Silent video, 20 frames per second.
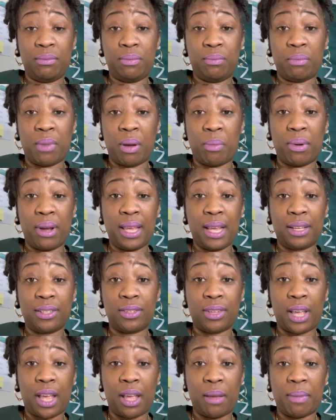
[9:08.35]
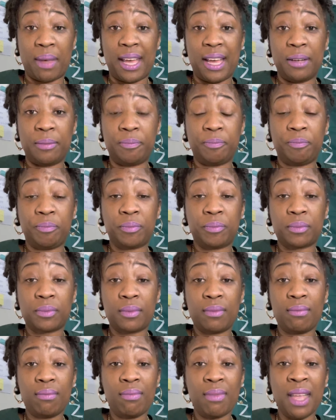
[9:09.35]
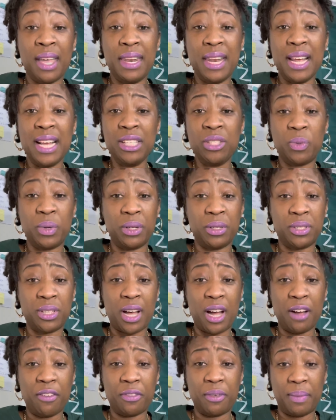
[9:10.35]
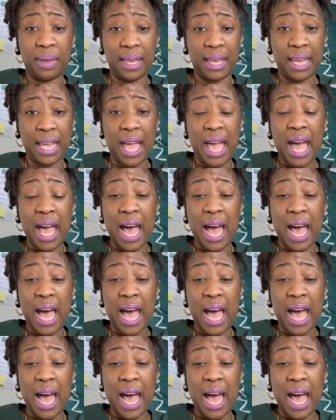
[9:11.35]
my brain cancer came back and that's real talk for me.